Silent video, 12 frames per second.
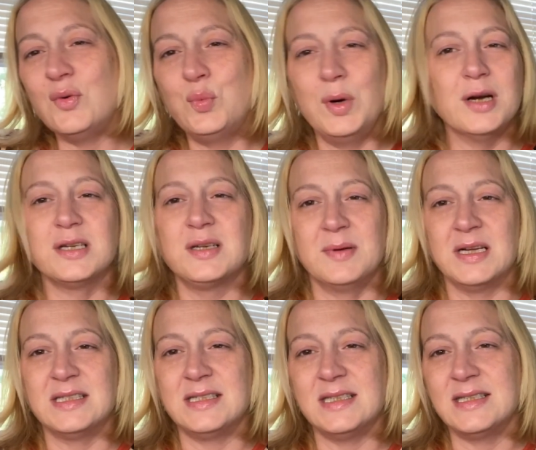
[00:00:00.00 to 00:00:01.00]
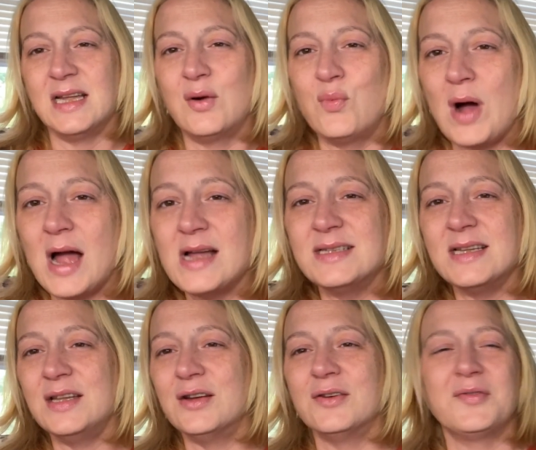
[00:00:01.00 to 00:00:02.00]
weird to me because it's like, why is
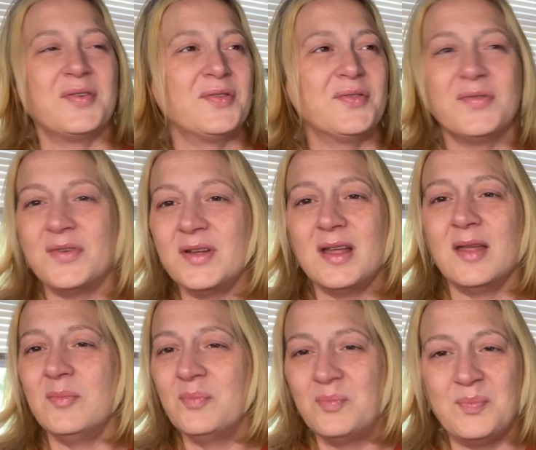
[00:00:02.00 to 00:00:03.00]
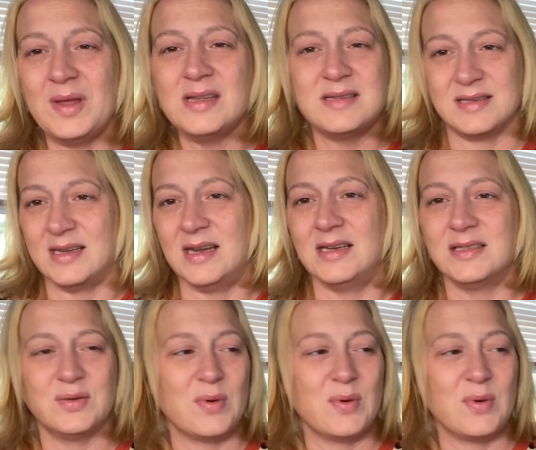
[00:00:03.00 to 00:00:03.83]
it your fucking business?